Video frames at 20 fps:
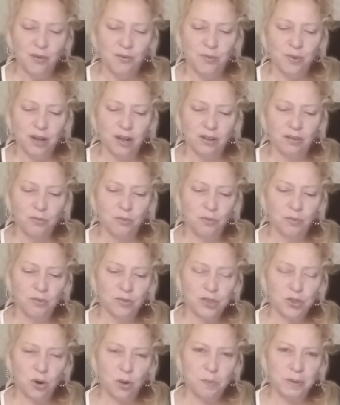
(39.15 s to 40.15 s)
well,
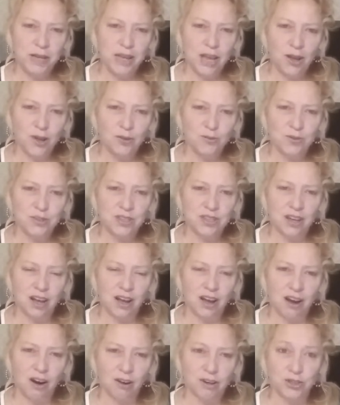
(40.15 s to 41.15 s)
Scorpios
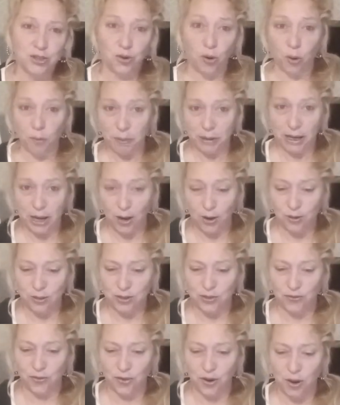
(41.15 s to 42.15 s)
are
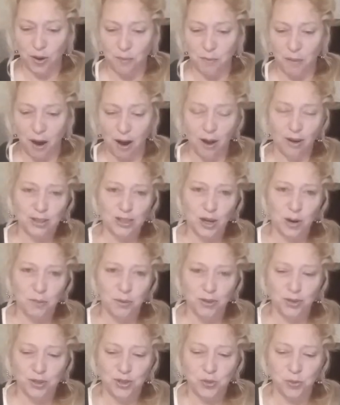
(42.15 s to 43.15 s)
Scorpios from
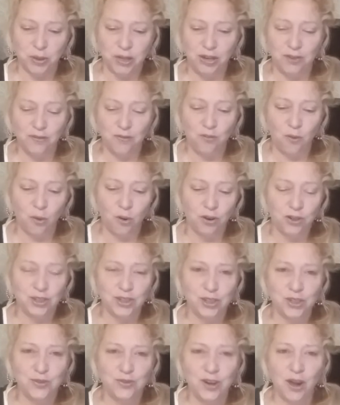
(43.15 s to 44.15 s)
October the 24th
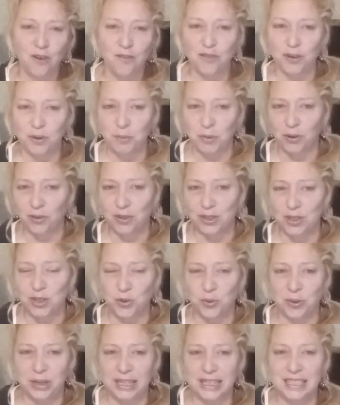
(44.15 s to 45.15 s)
to November the
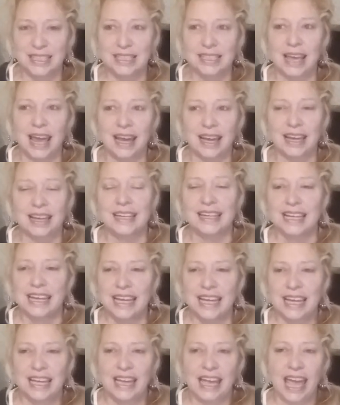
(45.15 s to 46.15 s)
22nd.
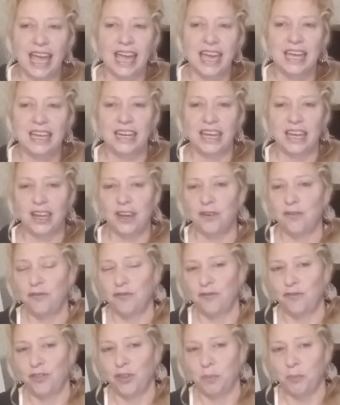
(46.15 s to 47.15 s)
And if
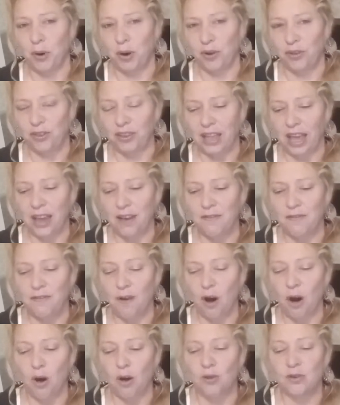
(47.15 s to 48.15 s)
the birthday
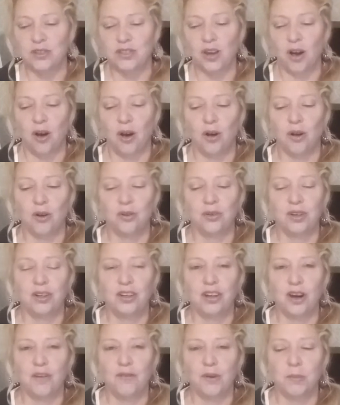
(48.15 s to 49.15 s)
falls on
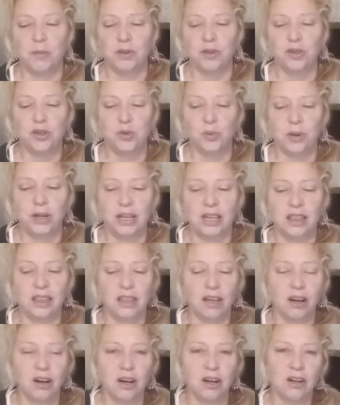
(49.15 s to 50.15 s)
November the
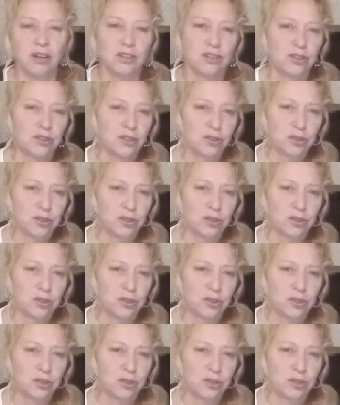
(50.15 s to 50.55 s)
23rd